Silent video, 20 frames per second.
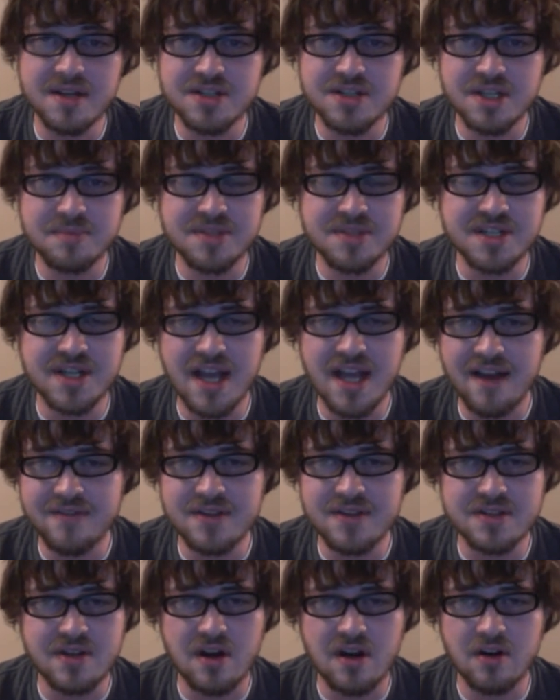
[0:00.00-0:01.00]
a gypsy to have
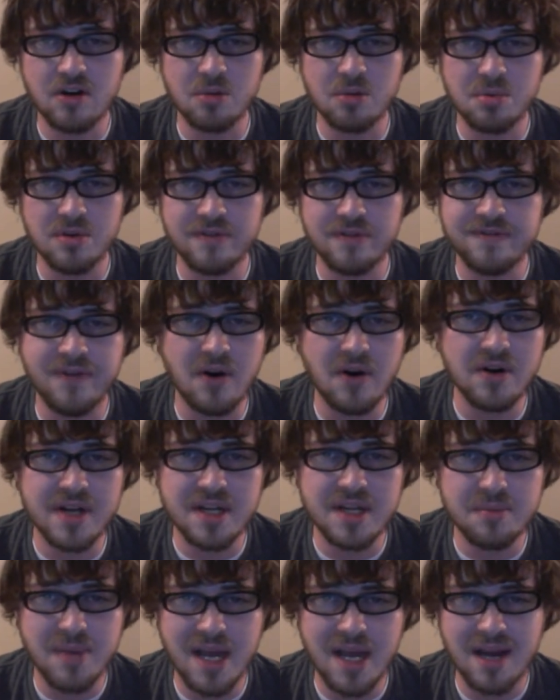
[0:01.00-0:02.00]
this horrible
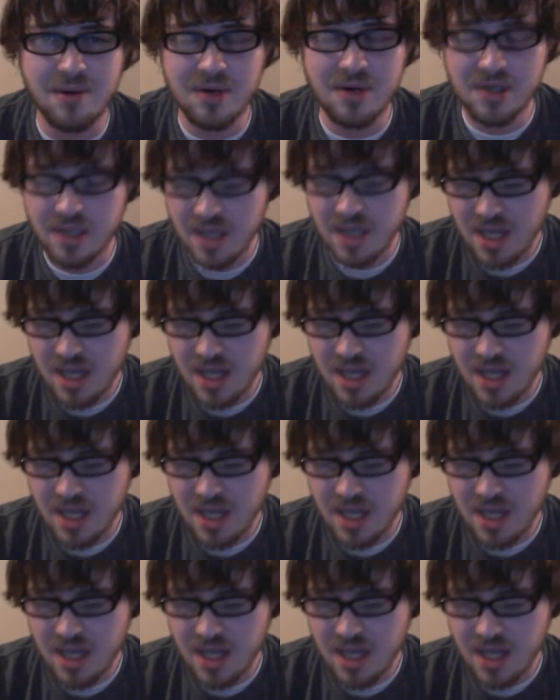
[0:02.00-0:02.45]
farting power.